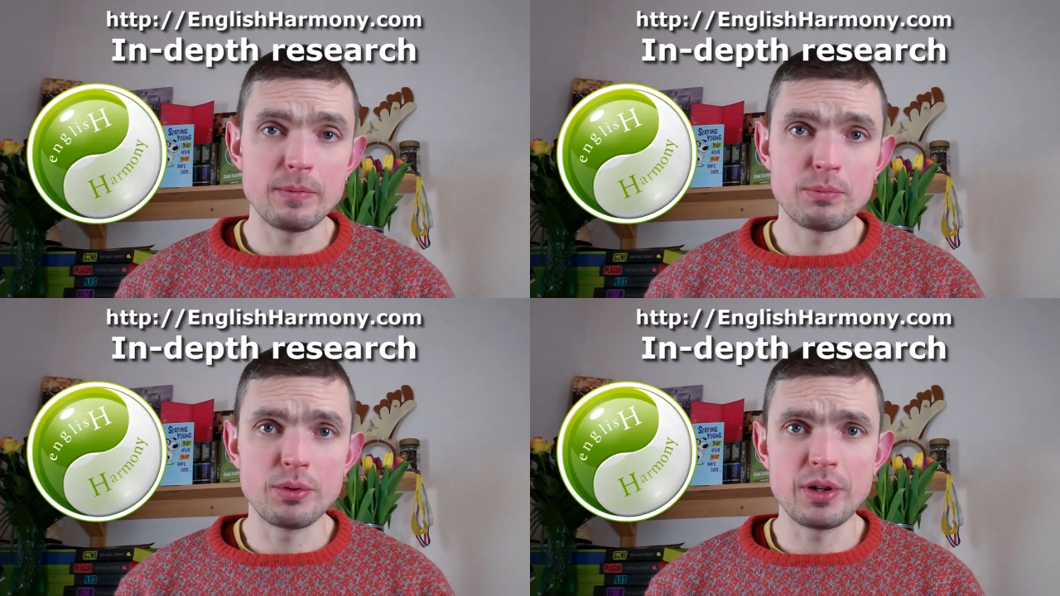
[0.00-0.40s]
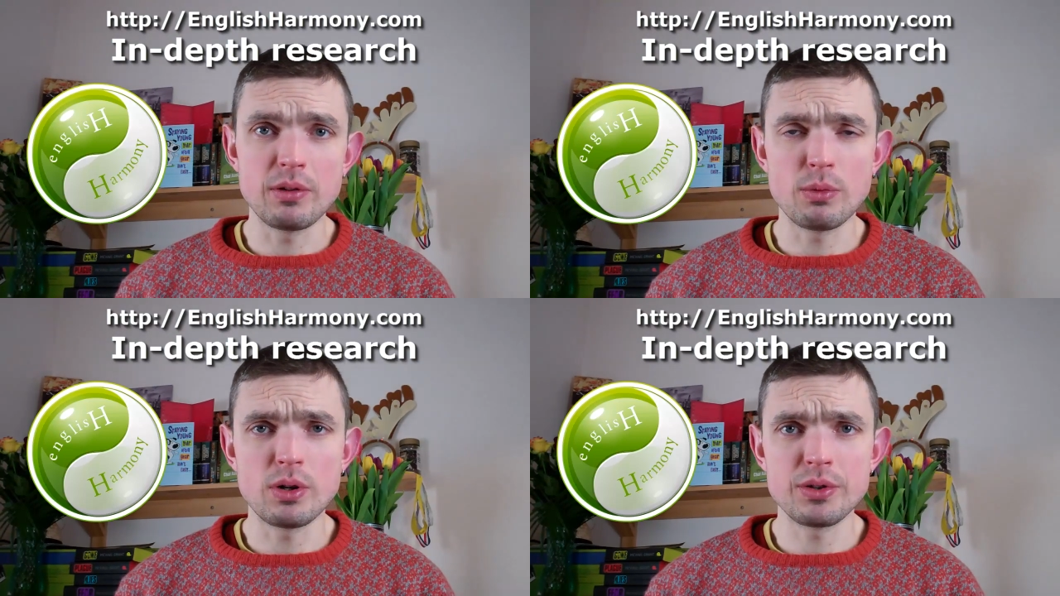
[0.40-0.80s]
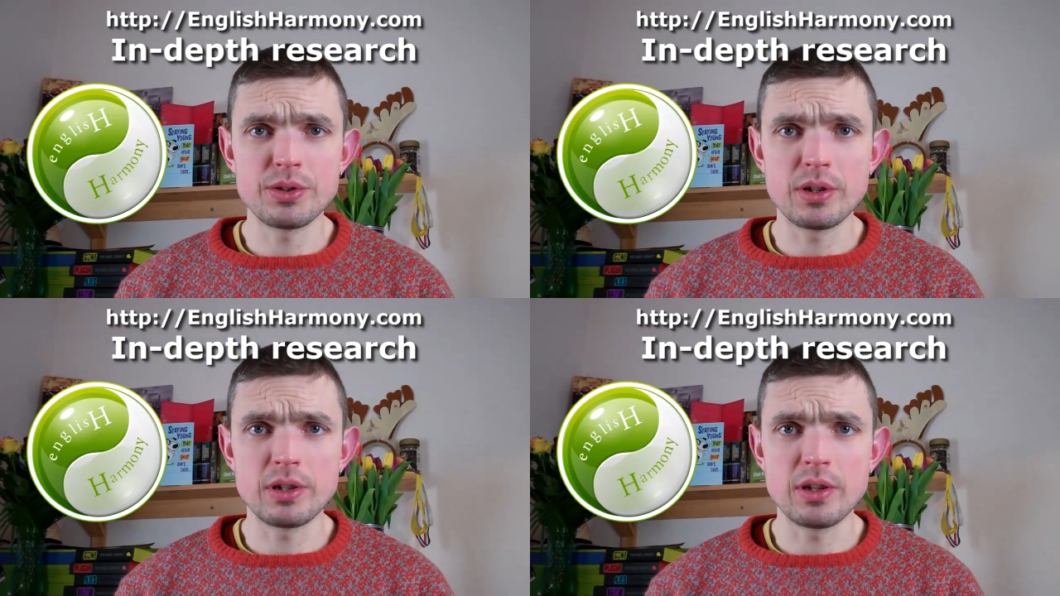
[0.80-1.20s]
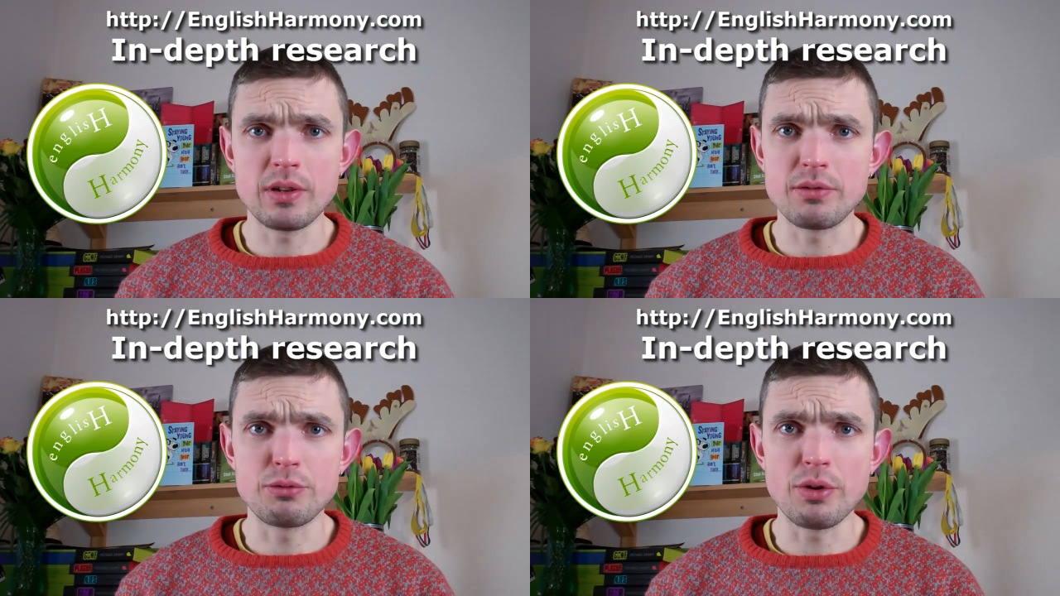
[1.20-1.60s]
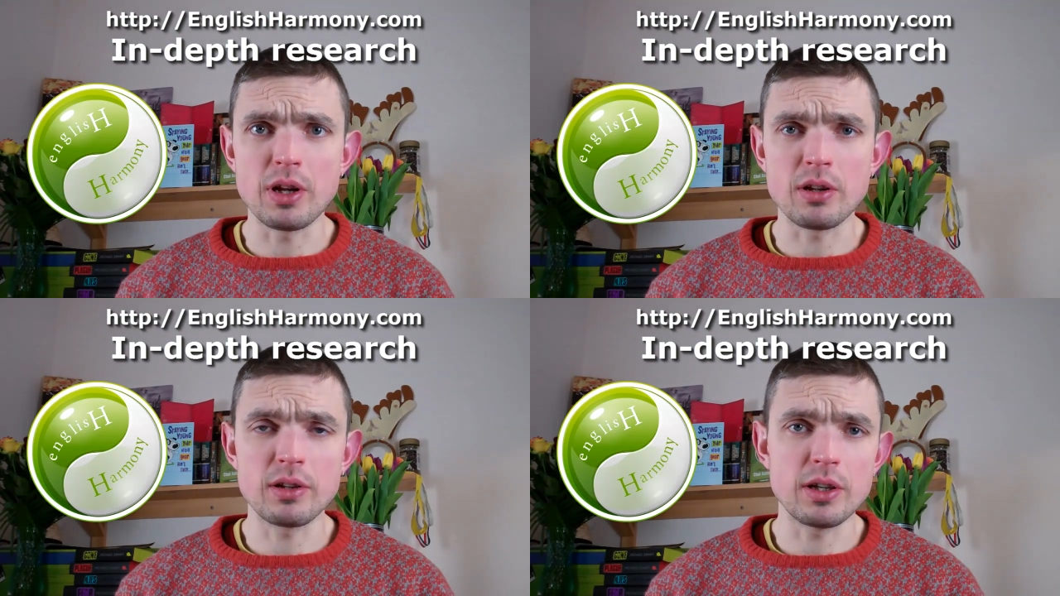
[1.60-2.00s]
put in water and then
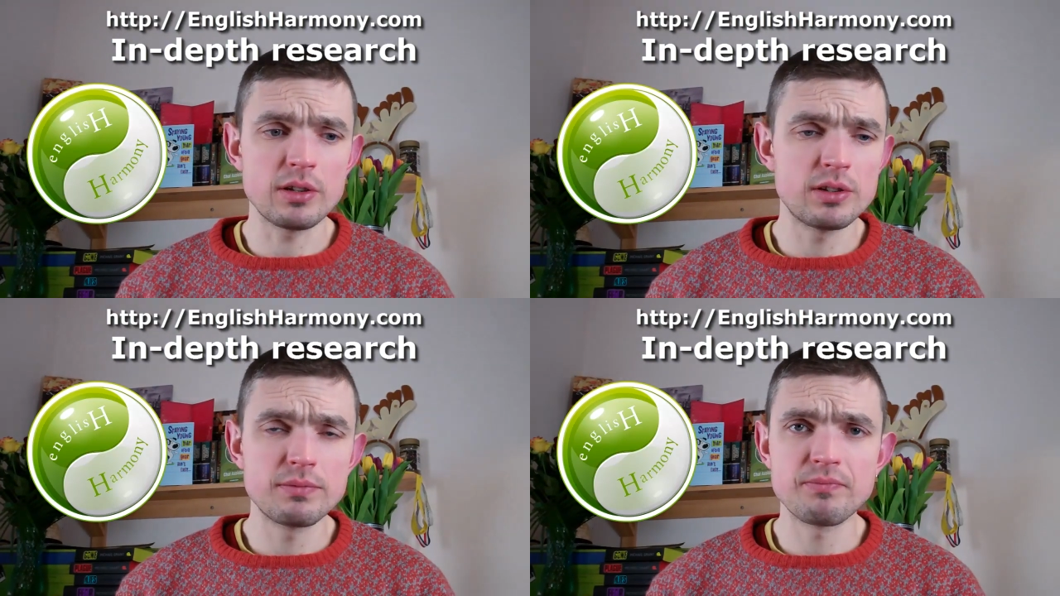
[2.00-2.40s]
drink, like